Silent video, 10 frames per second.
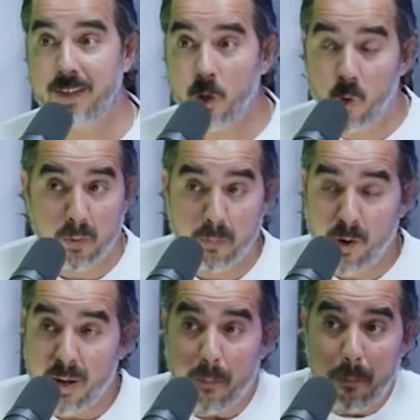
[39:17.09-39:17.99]
That's an incredible
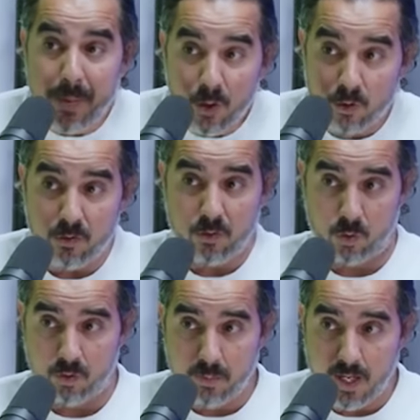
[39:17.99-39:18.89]
brand built on
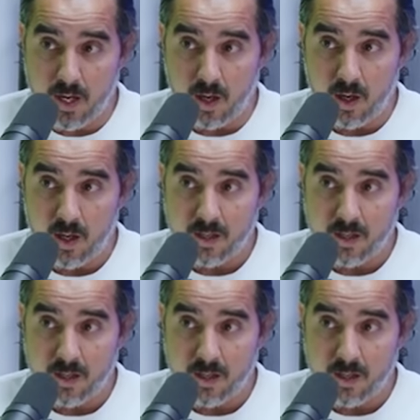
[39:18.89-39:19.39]
social media.